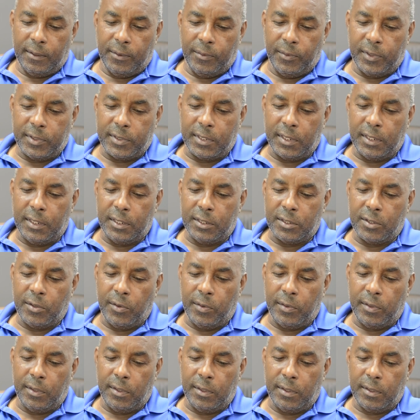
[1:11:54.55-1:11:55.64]
West Indies
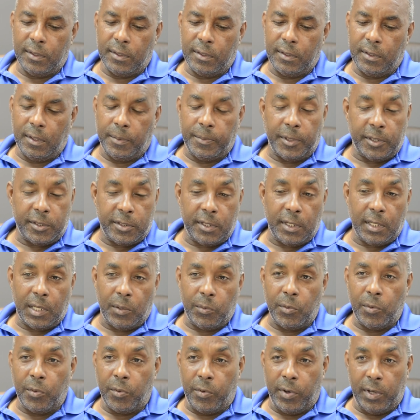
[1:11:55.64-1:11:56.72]
going, I'm not saying that
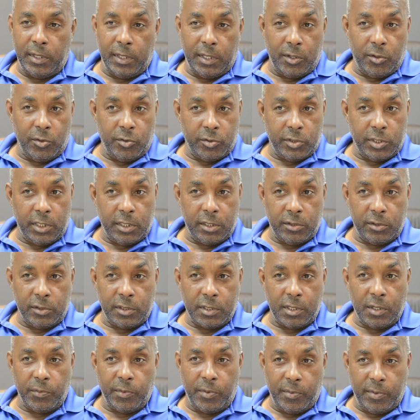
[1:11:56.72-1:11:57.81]
we were great negotiators
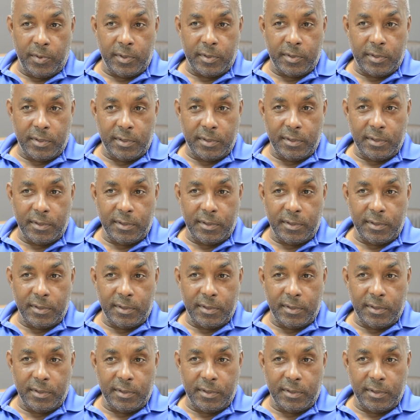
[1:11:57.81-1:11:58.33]
because we weren't.